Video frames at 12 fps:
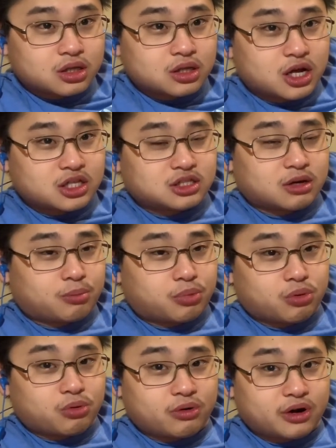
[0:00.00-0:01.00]
That's a
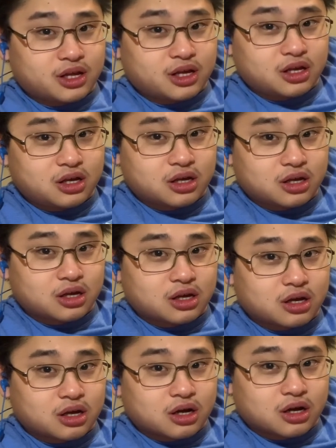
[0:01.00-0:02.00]
pretty
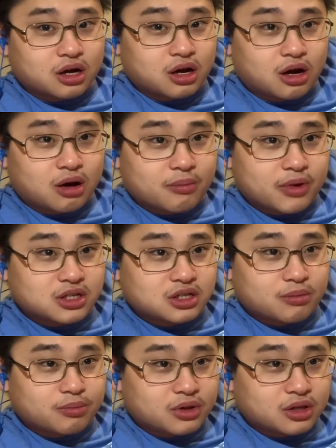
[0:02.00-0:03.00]
amazing
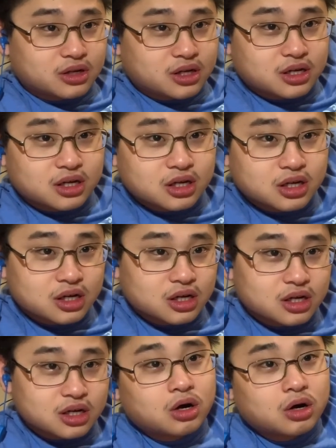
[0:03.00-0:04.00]
ability.
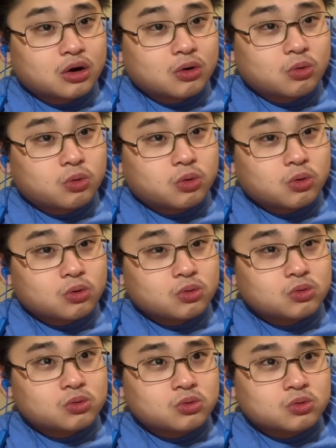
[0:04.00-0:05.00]

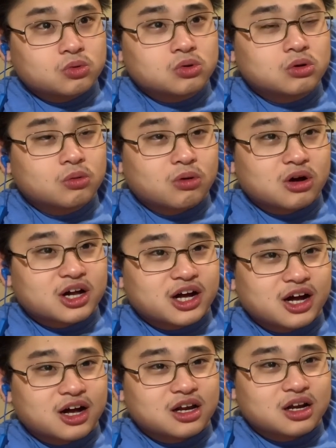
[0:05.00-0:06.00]
Ooh, what
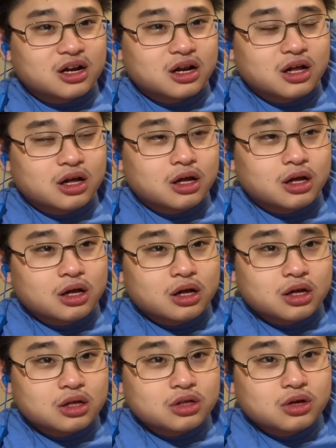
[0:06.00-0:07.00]
kind?
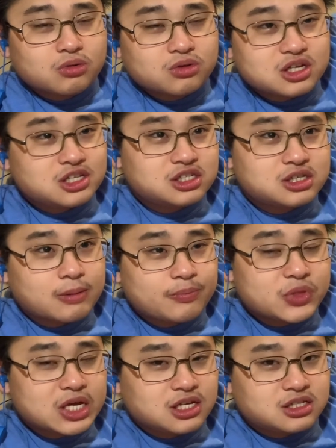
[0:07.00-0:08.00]
Yo,
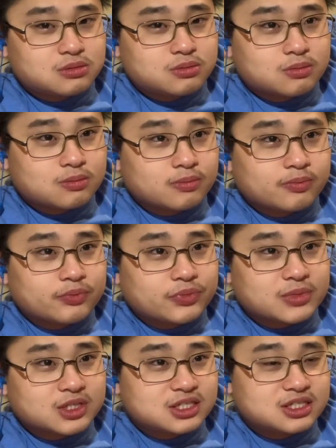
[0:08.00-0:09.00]
these
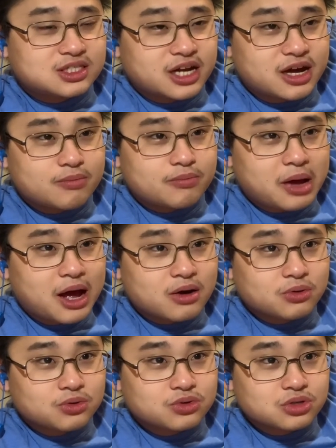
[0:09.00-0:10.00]
stand
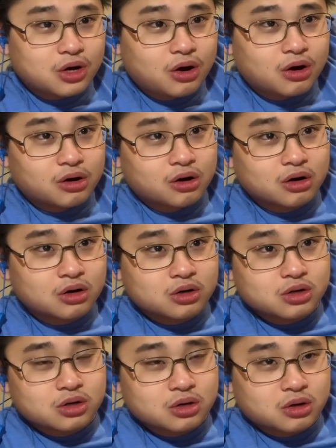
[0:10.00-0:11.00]
battles are
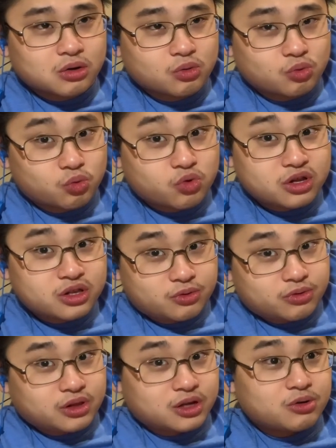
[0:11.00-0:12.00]
really,
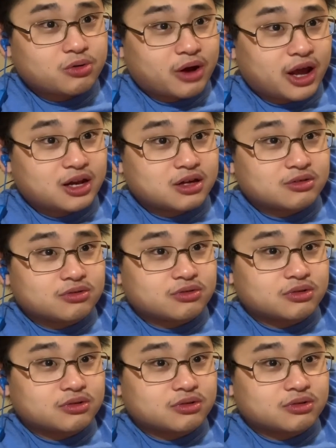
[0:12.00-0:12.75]
really creative.